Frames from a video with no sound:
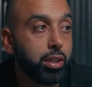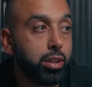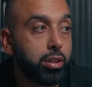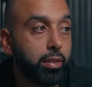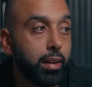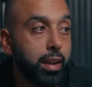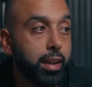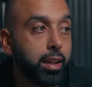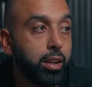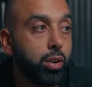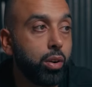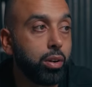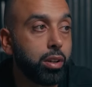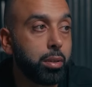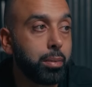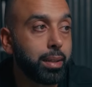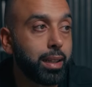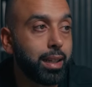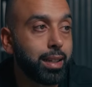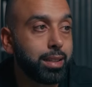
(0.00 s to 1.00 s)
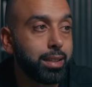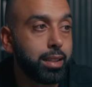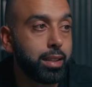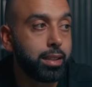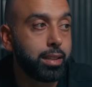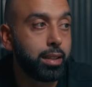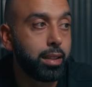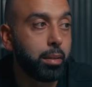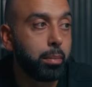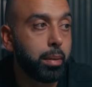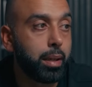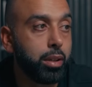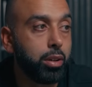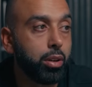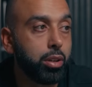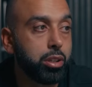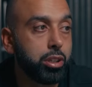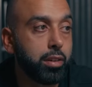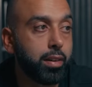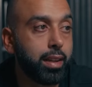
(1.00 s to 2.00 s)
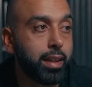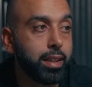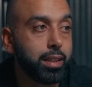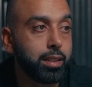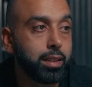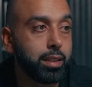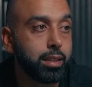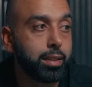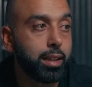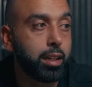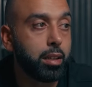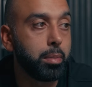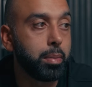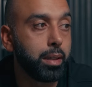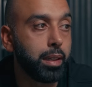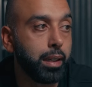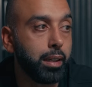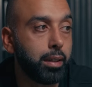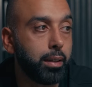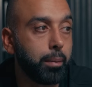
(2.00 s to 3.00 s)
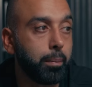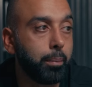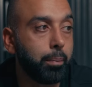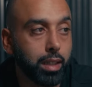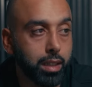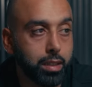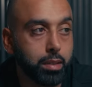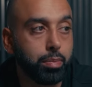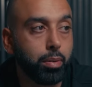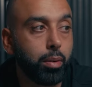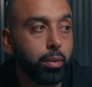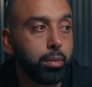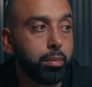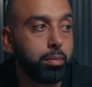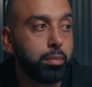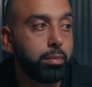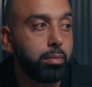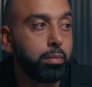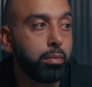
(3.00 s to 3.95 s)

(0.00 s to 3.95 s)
creating content without a system, and not generating sustainable income. That's the problem.